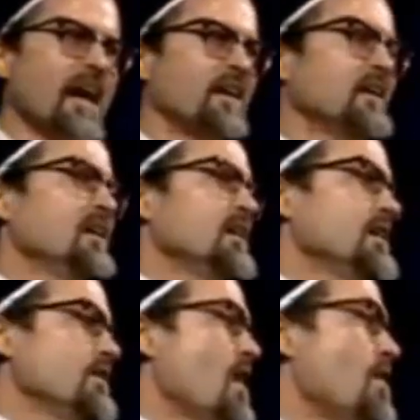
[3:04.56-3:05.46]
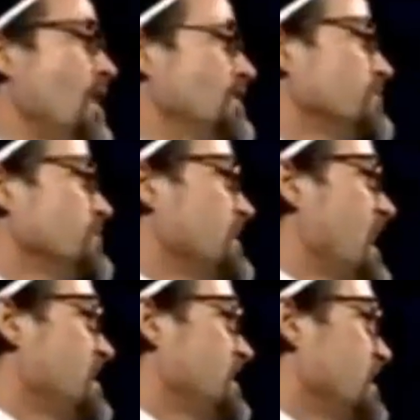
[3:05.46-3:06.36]
that in our
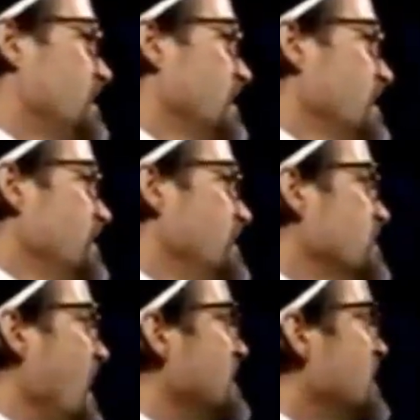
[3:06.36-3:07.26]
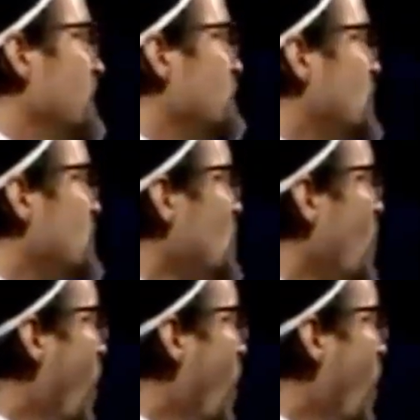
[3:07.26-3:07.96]
understanding. This idea of just